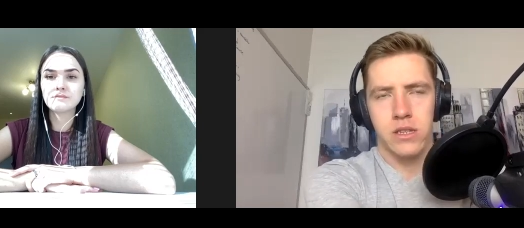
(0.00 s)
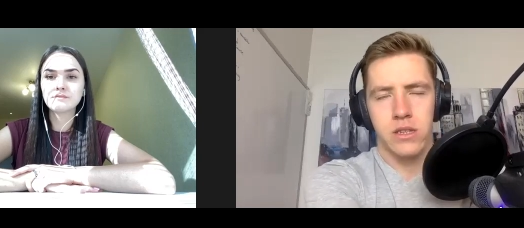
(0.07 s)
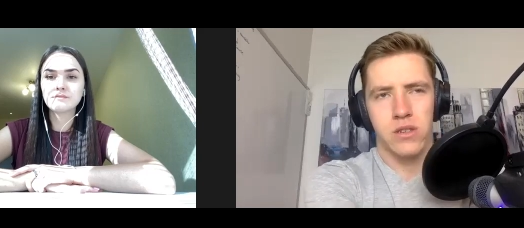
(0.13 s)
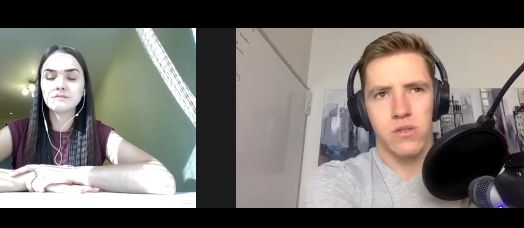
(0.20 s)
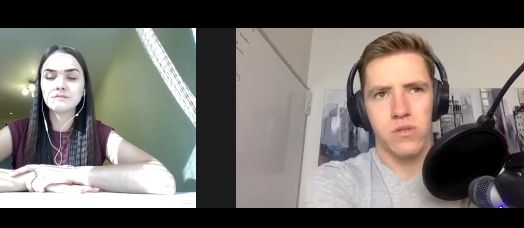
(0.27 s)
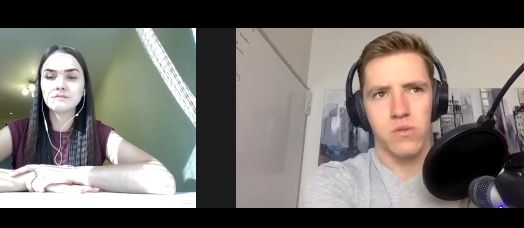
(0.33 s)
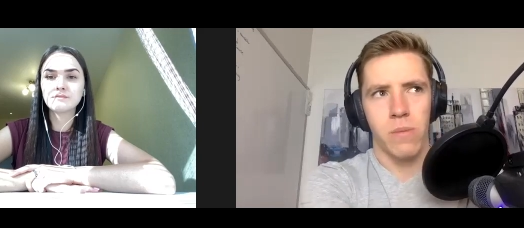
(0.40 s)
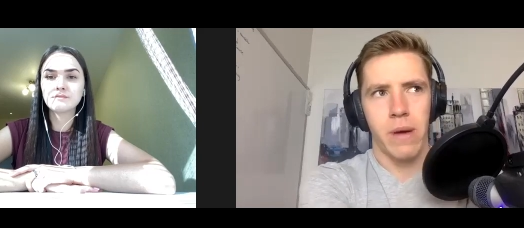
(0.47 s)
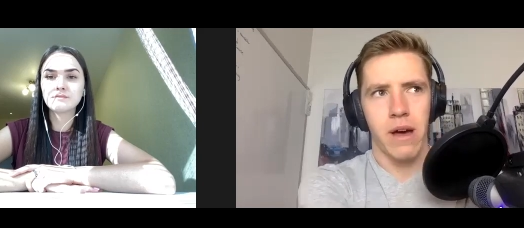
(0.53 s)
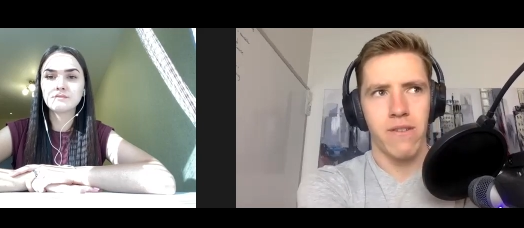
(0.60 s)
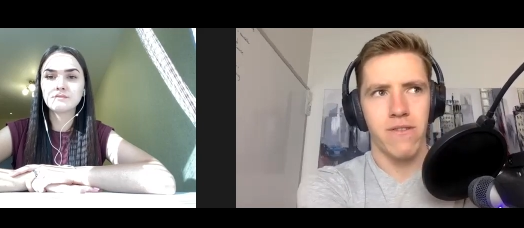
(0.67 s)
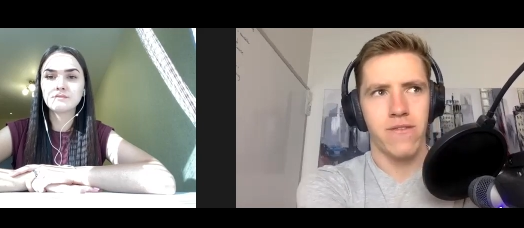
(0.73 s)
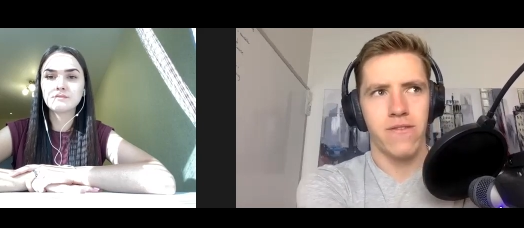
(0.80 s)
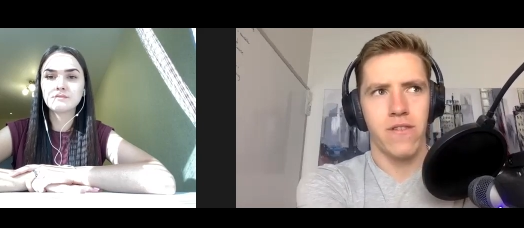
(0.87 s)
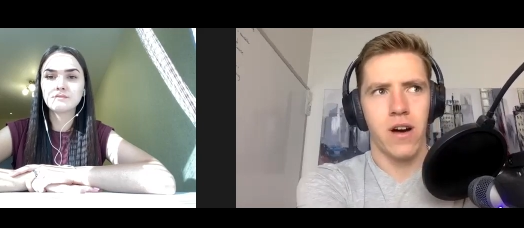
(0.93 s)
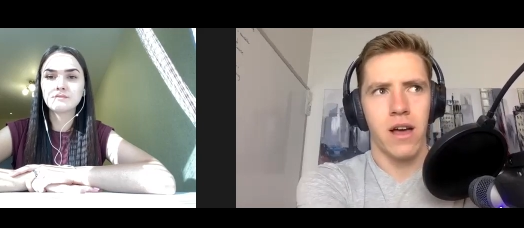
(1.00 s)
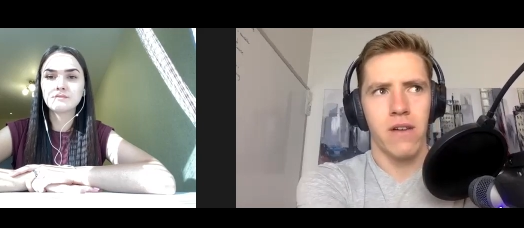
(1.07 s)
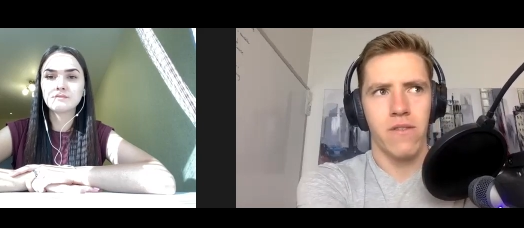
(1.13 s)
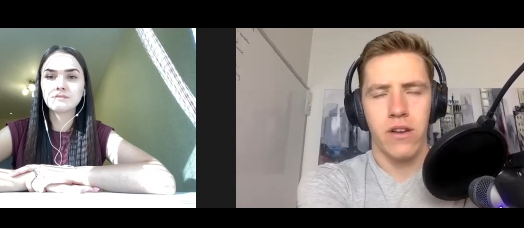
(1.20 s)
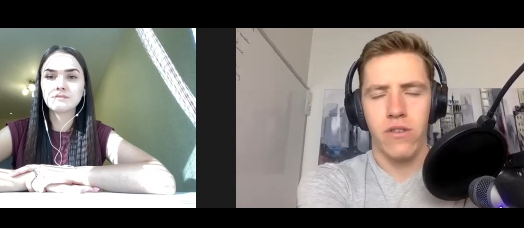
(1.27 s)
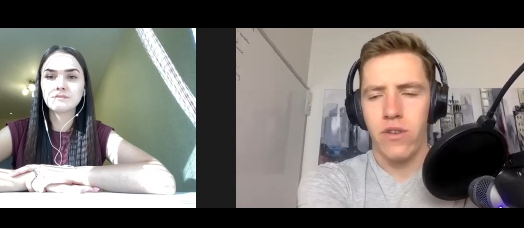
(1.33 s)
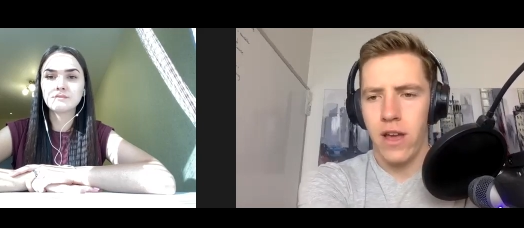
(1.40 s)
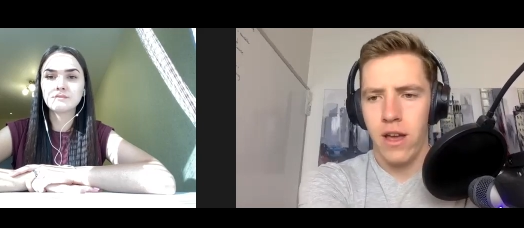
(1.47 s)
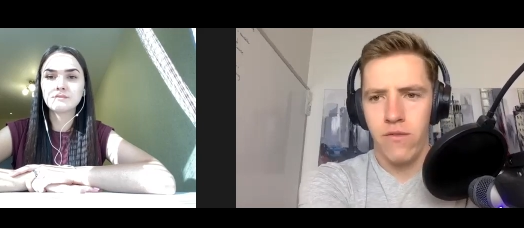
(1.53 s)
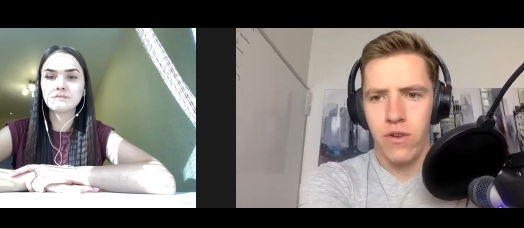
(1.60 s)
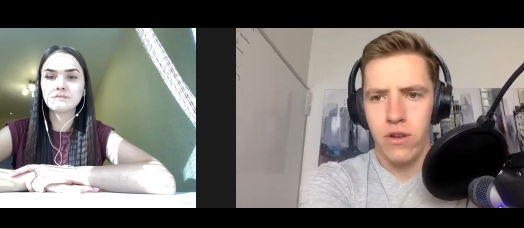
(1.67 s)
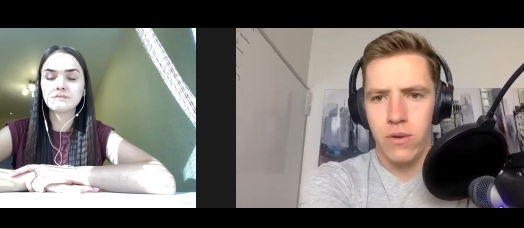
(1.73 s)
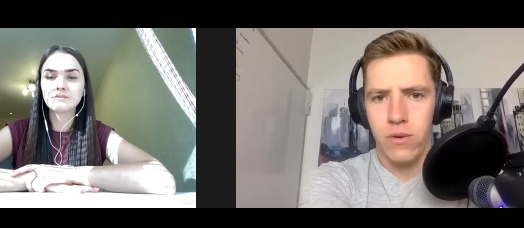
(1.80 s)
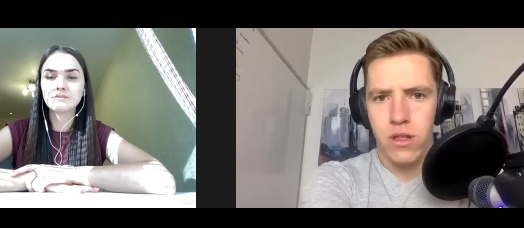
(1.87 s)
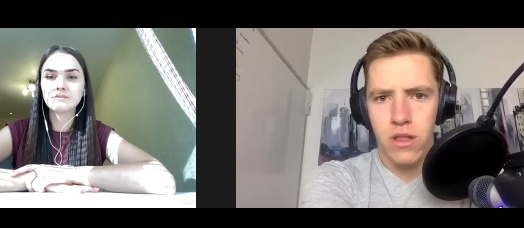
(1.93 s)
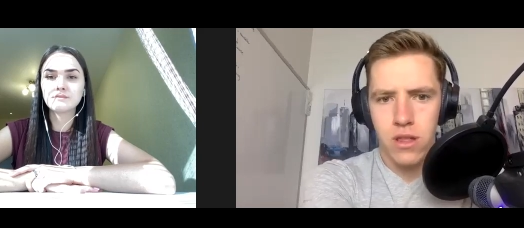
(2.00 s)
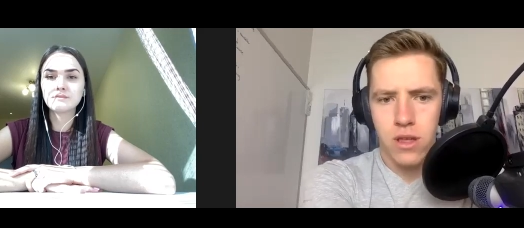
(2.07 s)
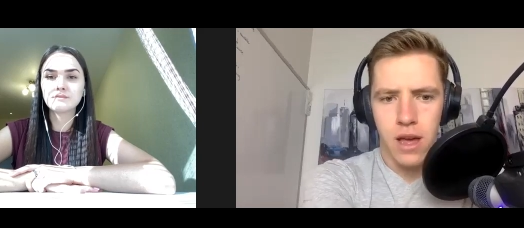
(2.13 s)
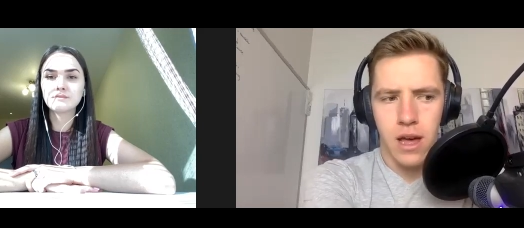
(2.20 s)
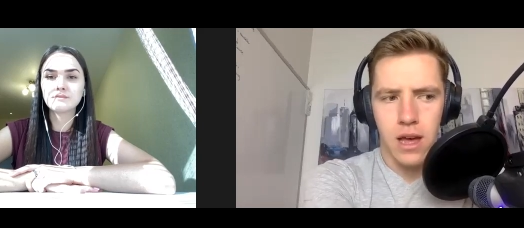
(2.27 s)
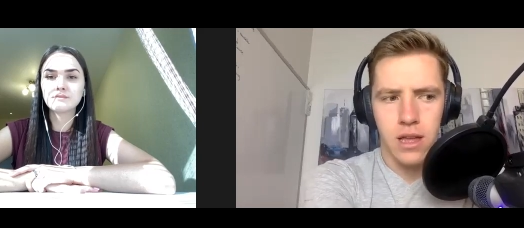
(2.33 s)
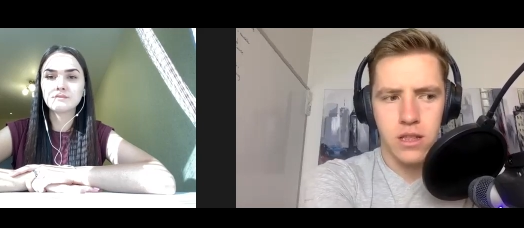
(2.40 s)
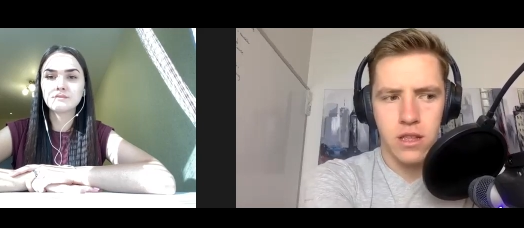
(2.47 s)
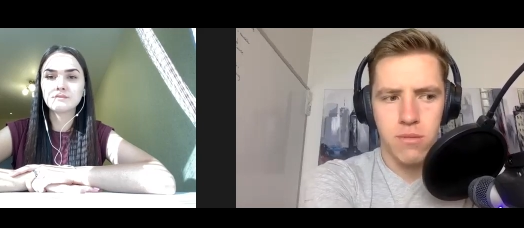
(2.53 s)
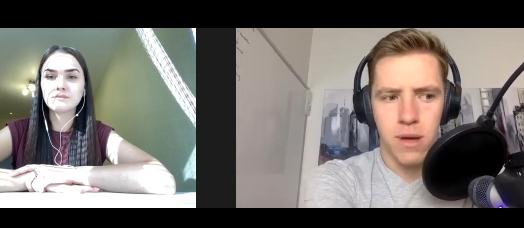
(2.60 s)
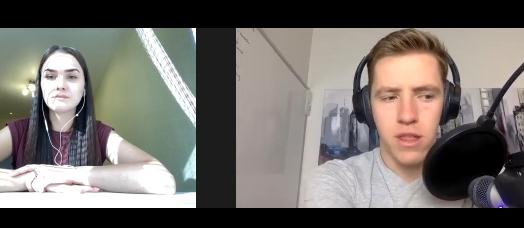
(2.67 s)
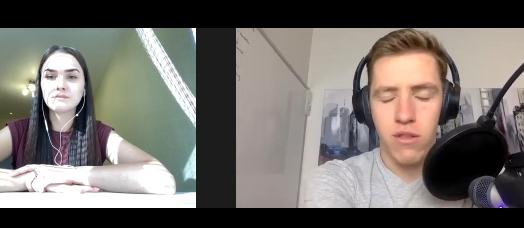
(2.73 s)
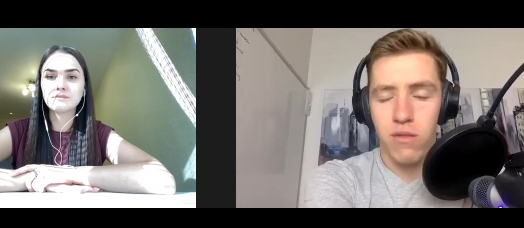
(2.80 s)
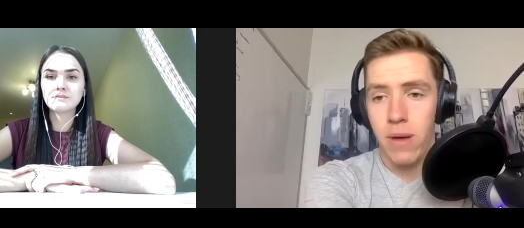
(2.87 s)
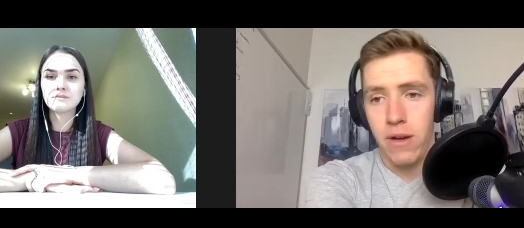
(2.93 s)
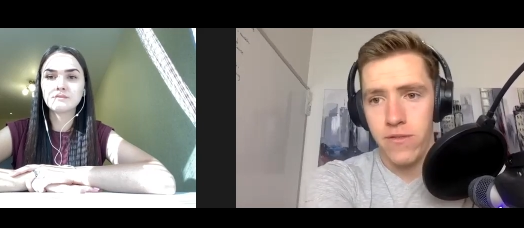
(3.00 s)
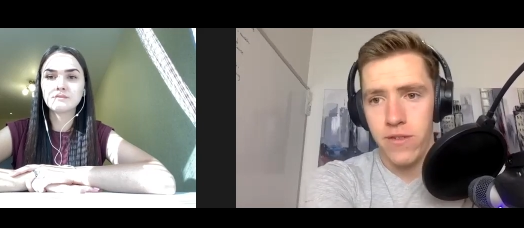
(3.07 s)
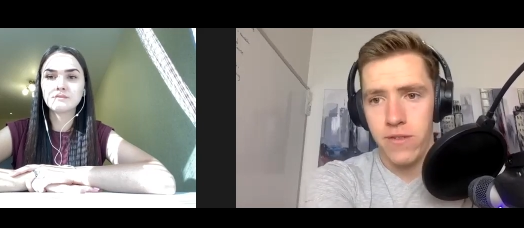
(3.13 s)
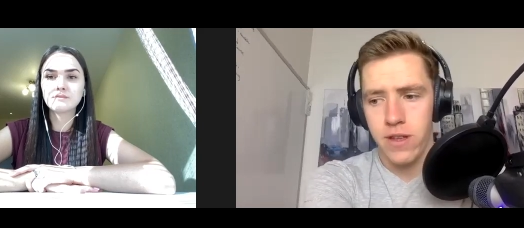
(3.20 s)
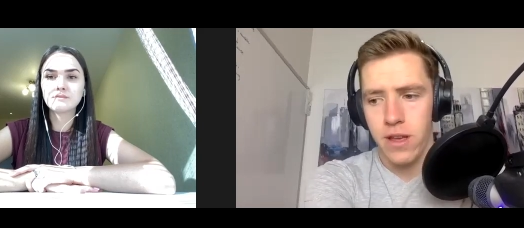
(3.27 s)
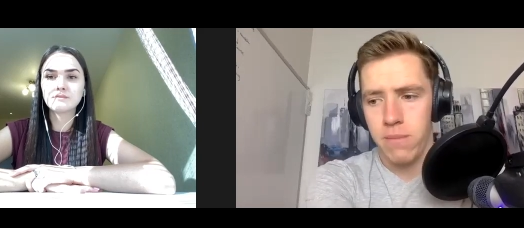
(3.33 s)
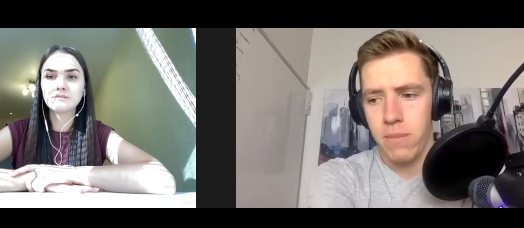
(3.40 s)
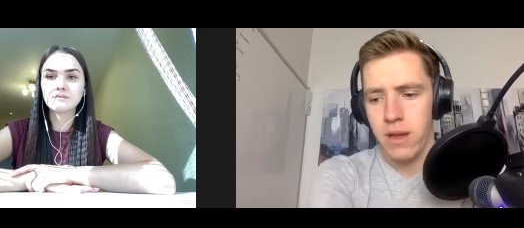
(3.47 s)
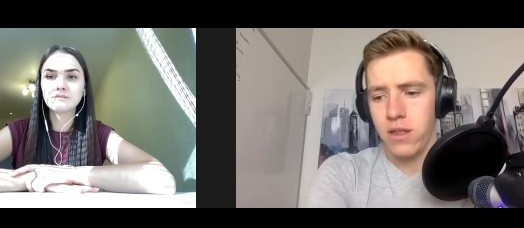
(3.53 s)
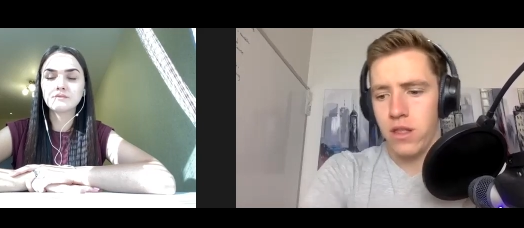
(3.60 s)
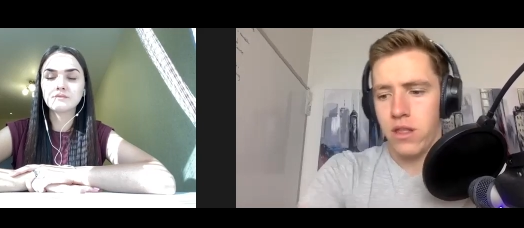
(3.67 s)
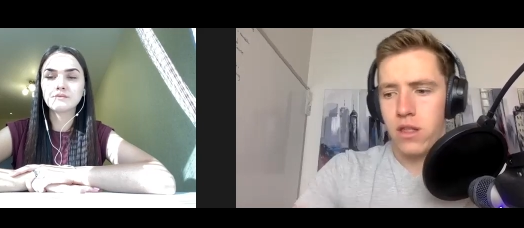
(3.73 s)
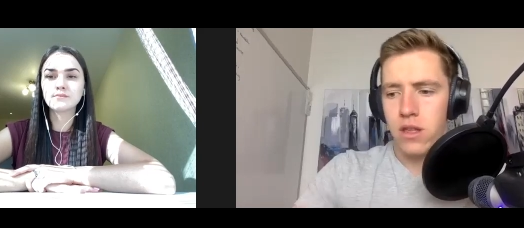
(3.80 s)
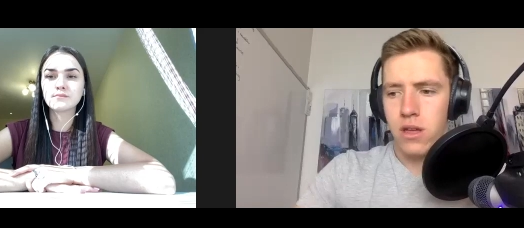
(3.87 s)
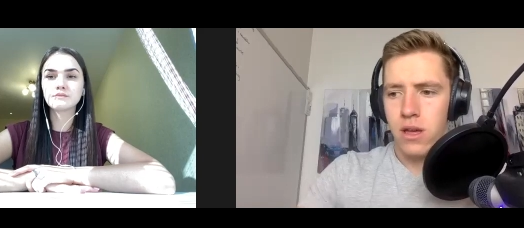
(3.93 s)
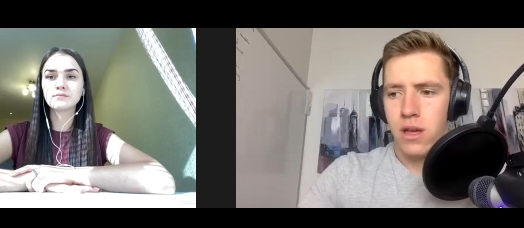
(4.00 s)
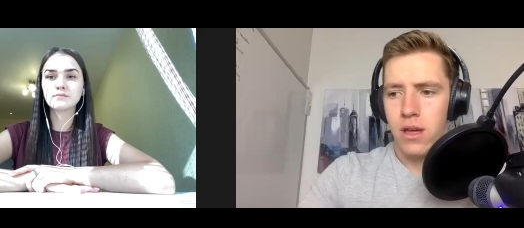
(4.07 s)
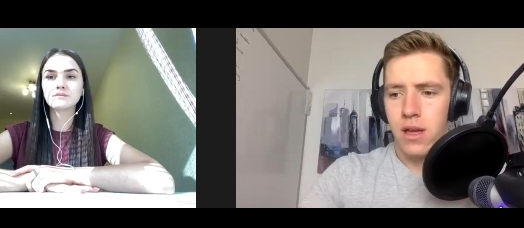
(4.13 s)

Speaker 1: to about 500K followers uh, in the space of about 15 months.